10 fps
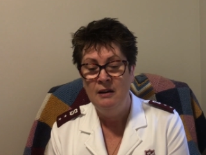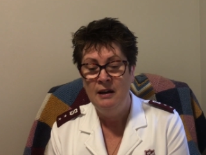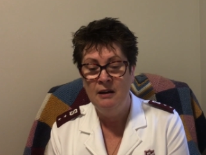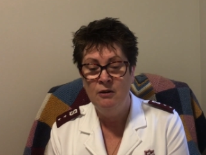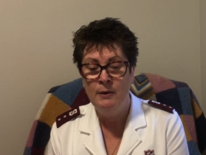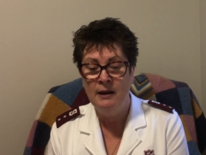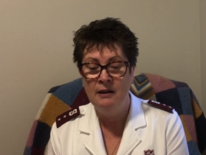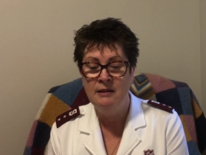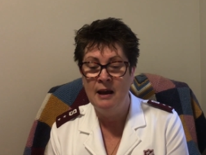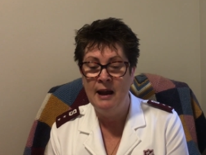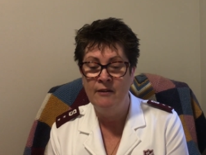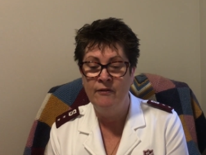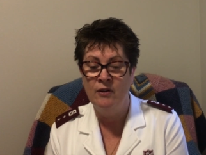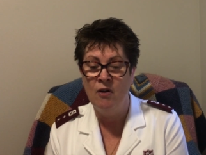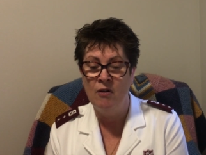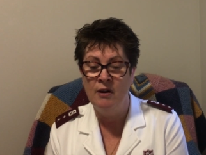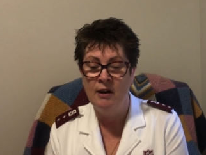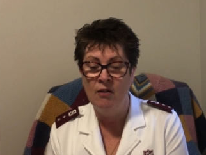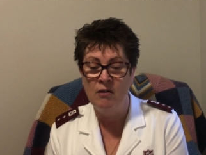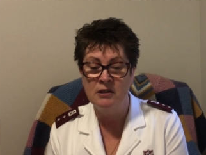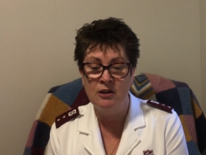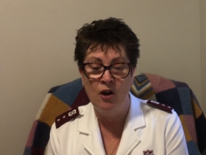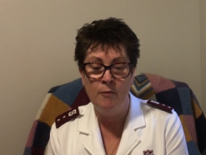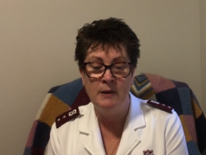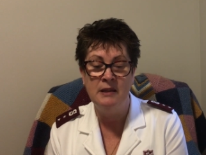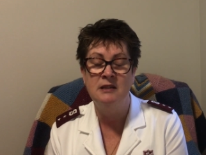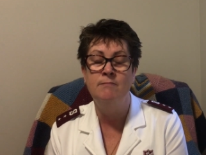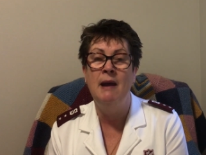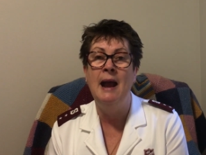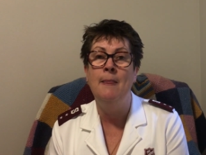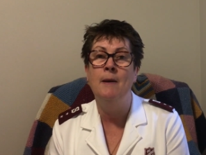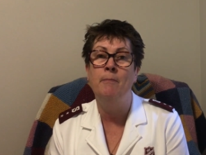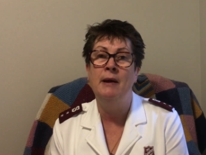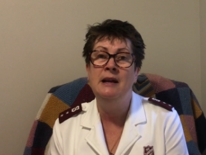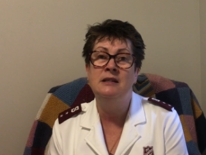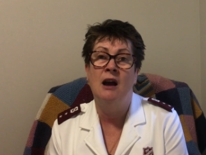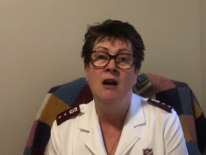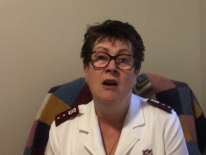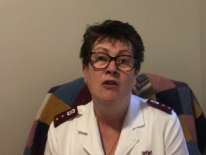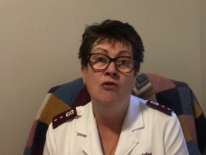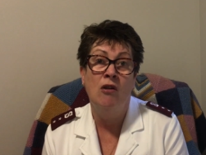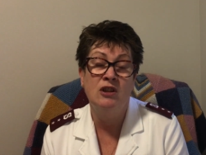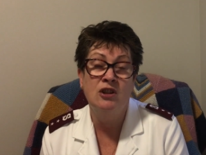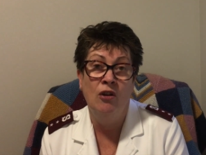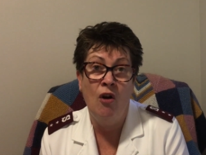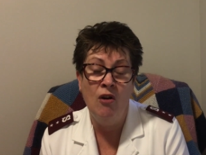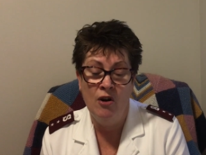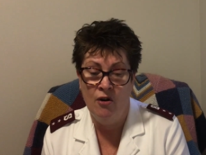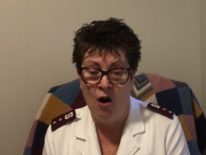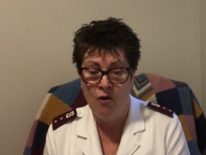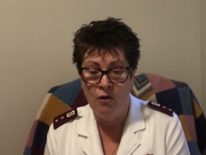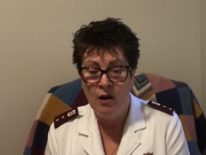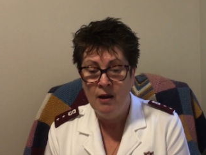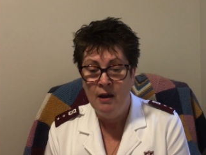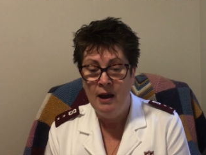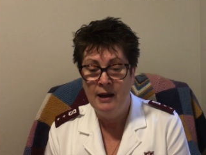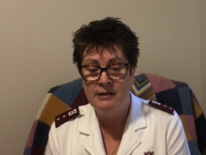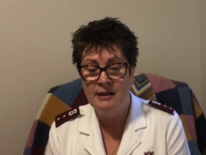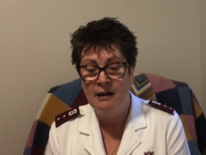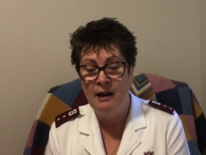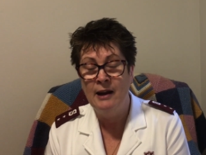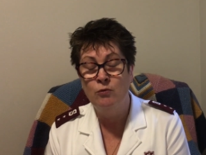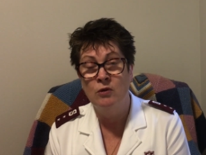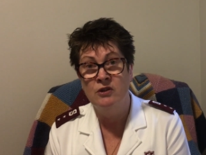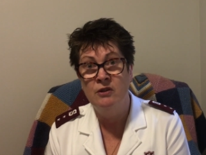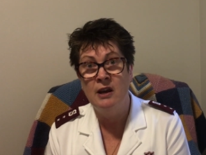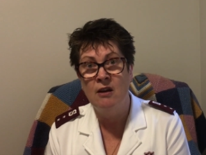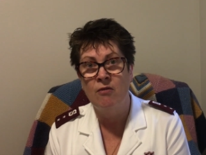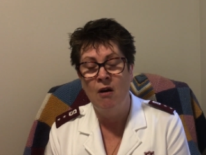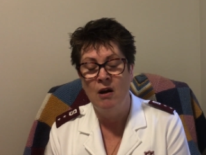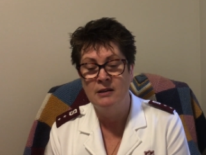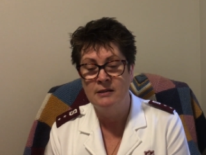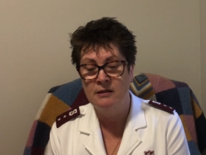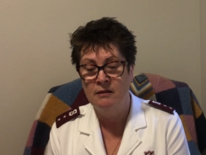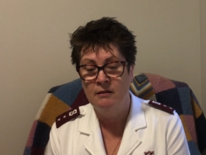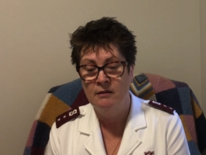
How quickly they had forgotten and lost hope in this man that Peter, not so long ago, had declared was the Christ.